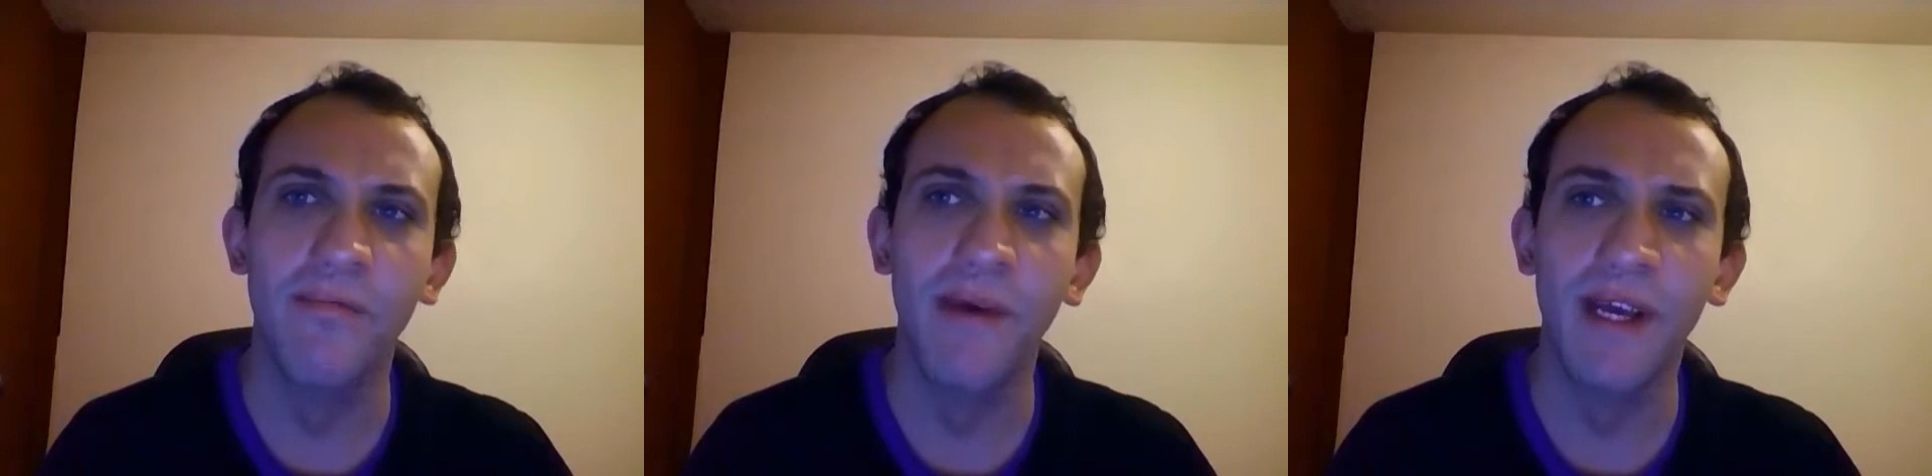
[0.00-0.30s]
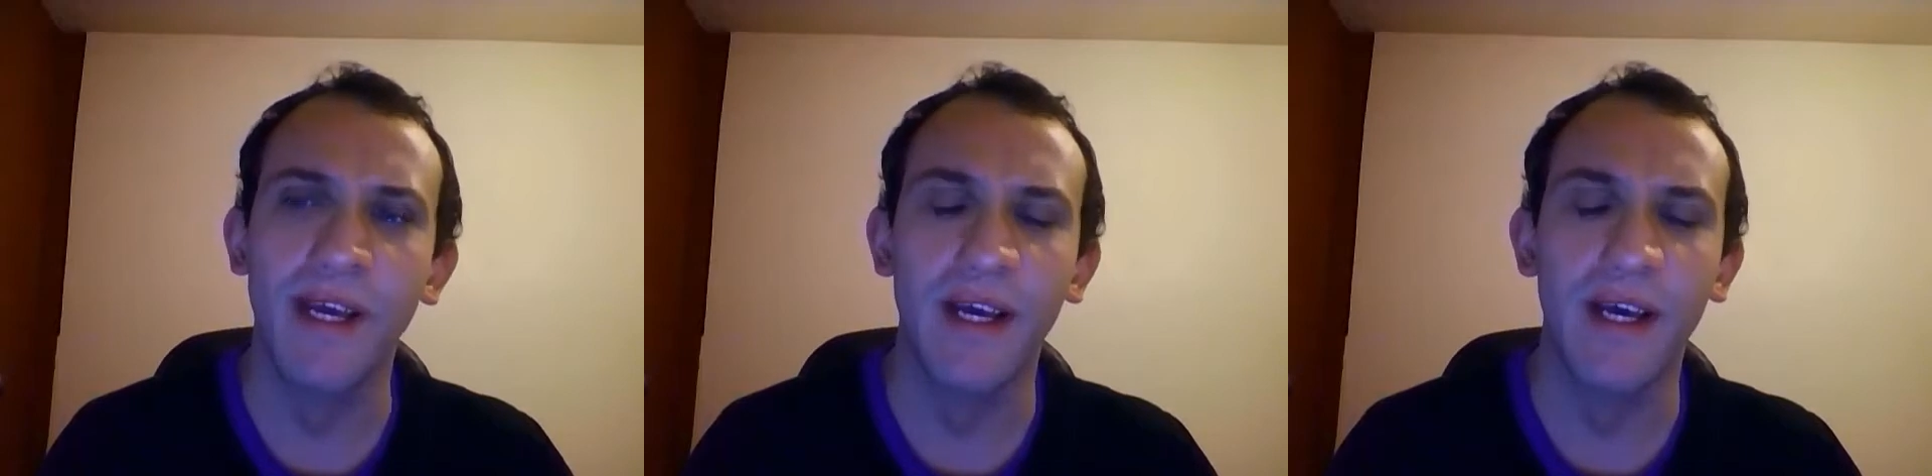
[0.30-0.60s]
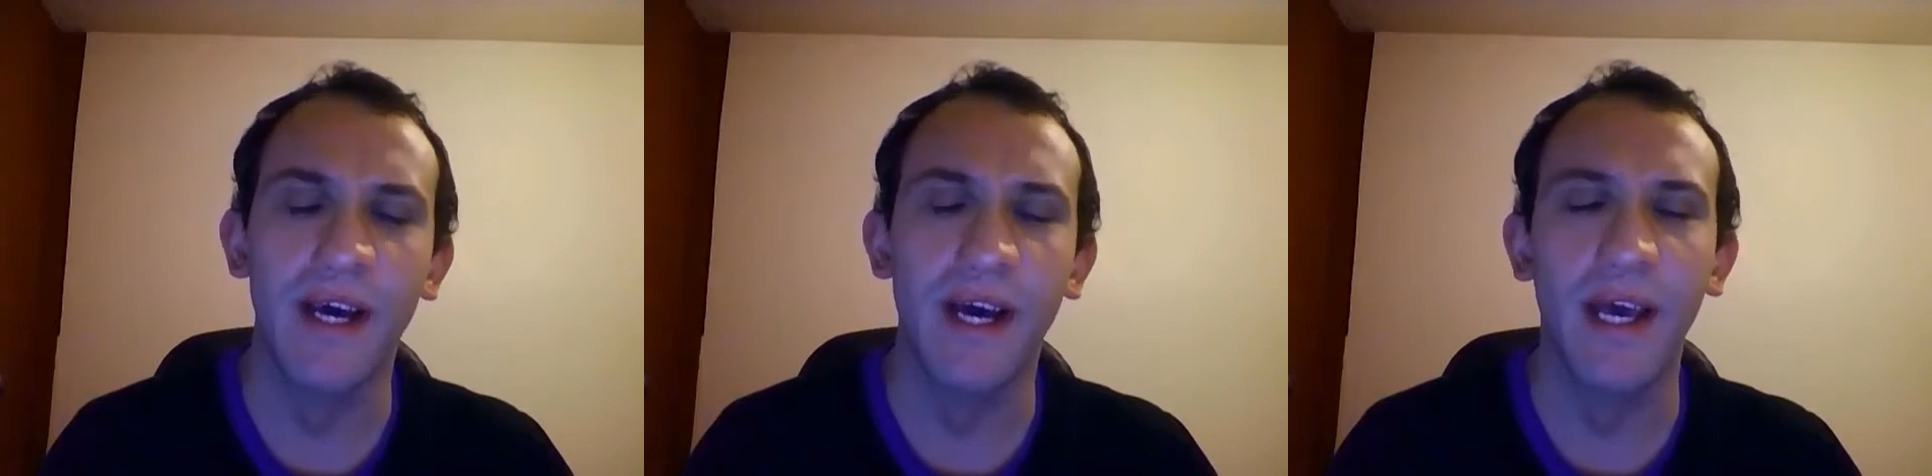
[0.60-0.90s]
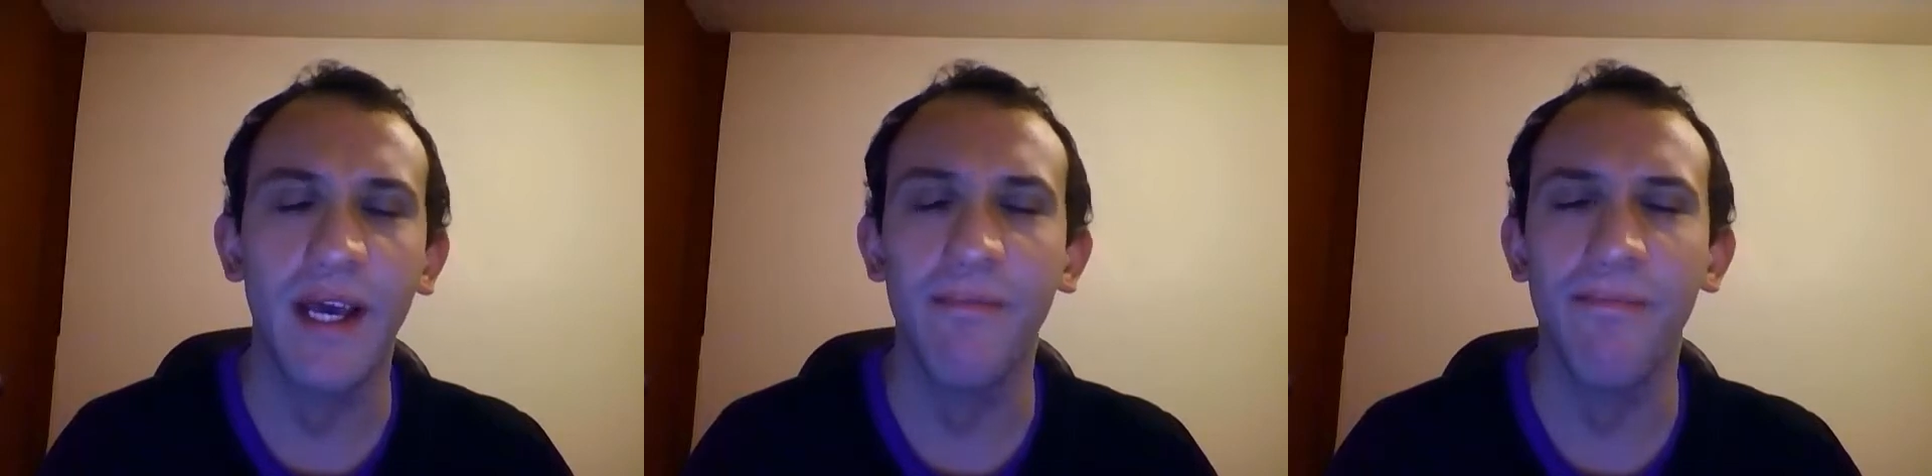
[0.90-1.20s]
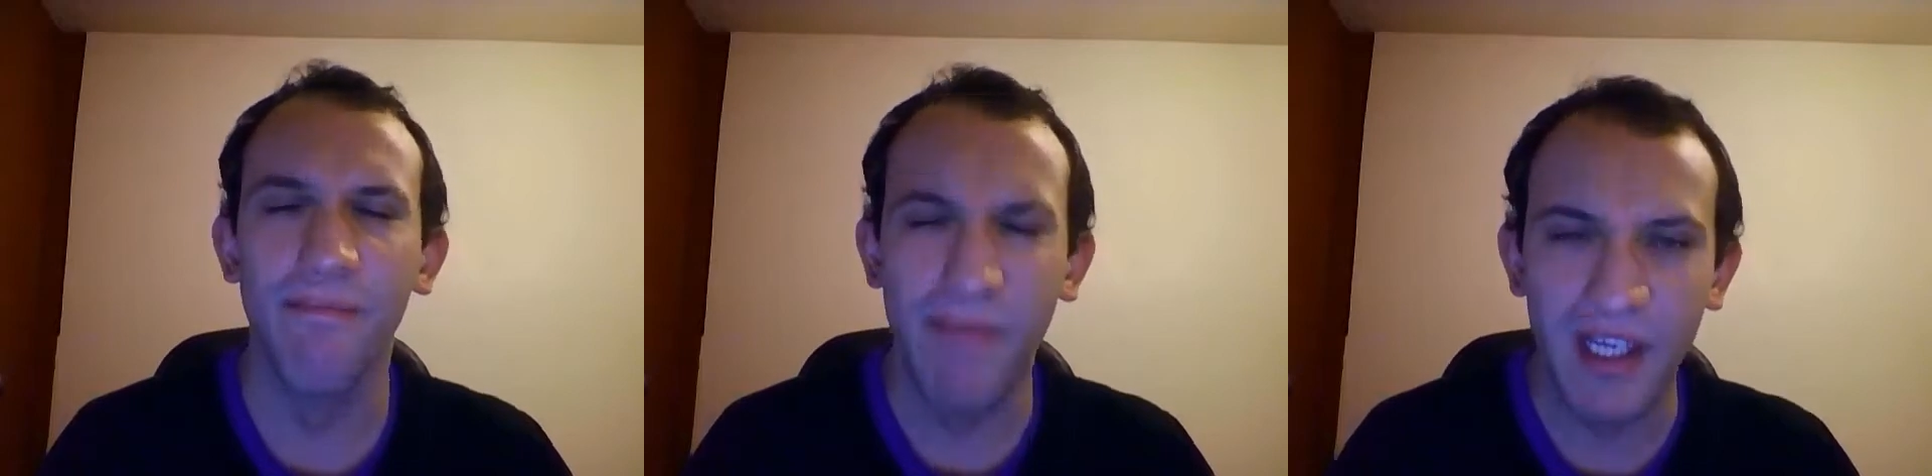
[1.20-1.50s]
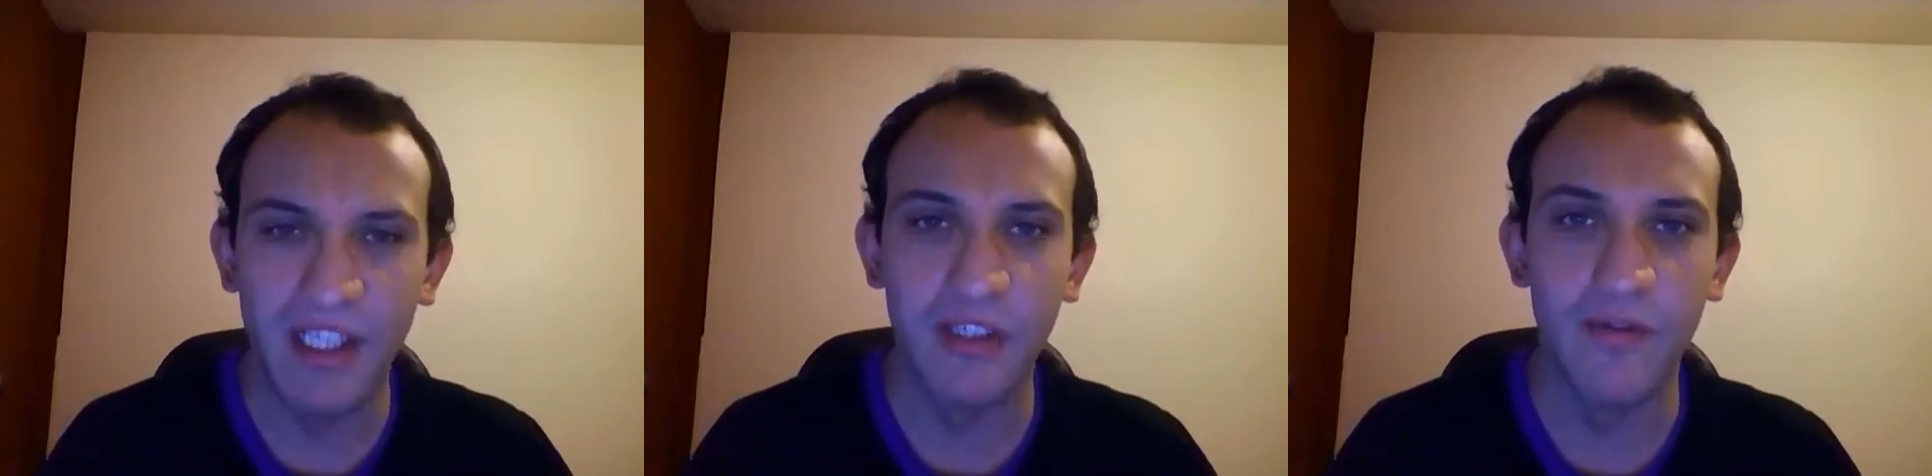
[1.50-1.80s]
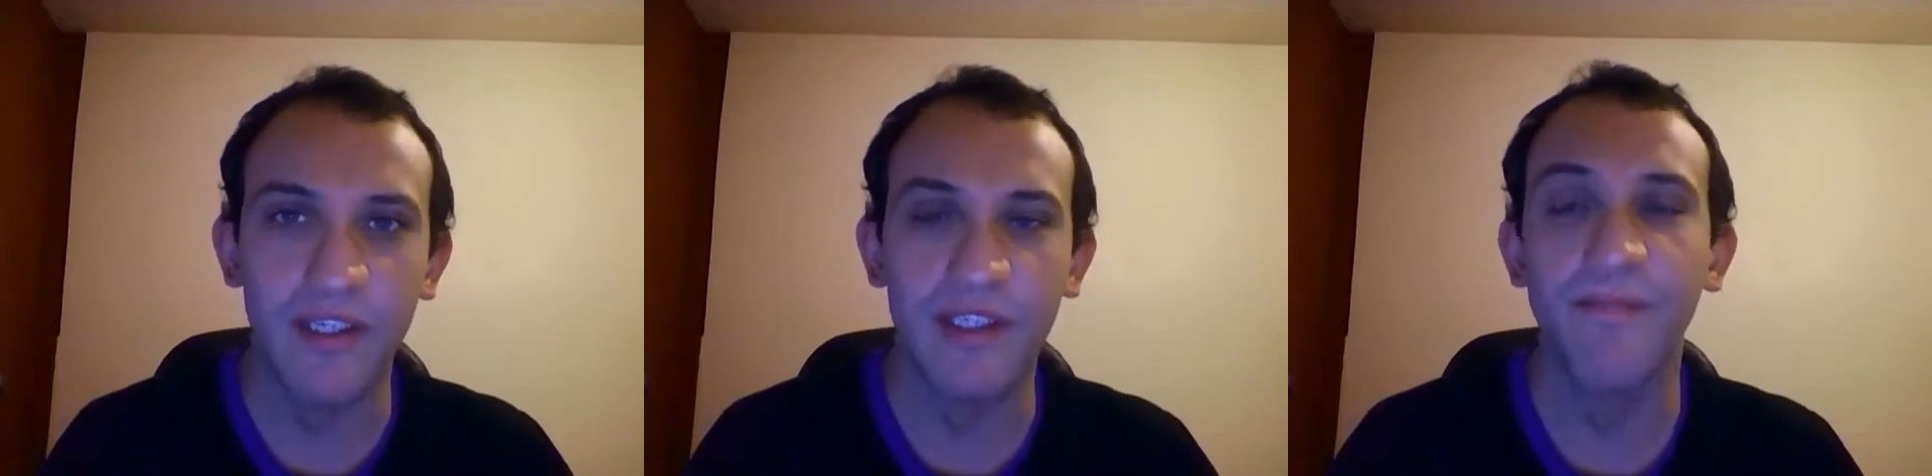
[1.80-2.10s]
making a bad
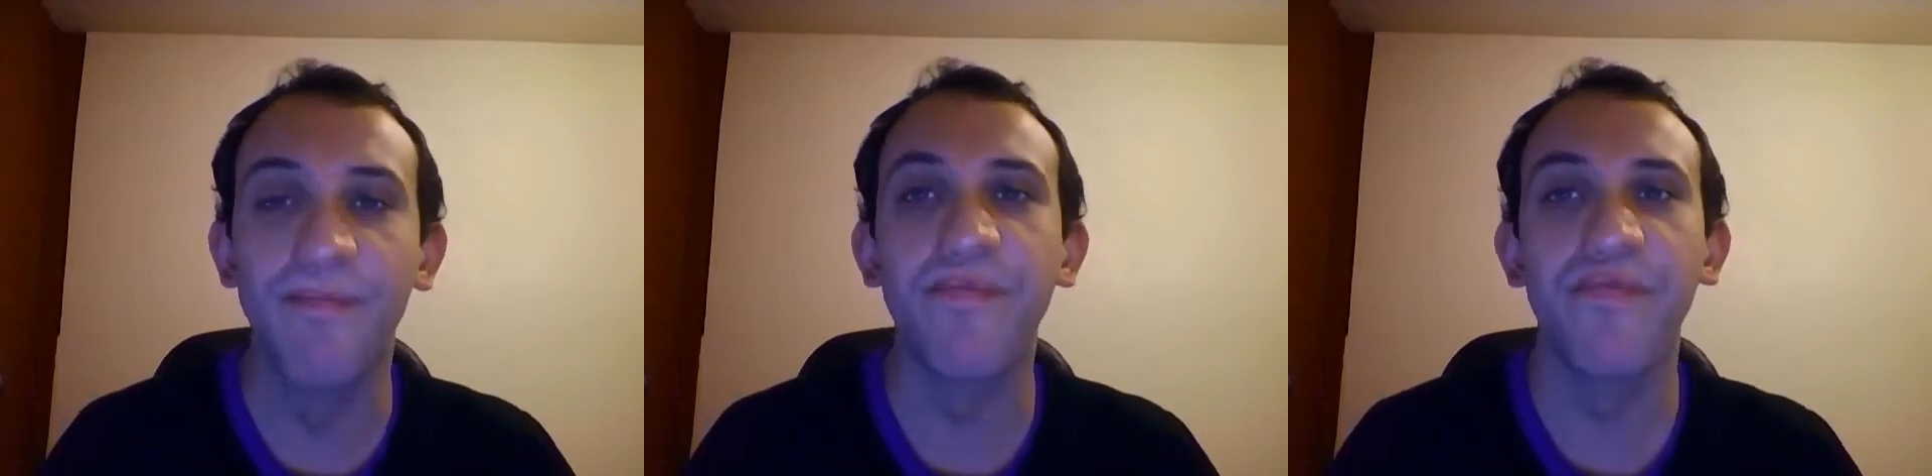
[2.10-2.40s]
choice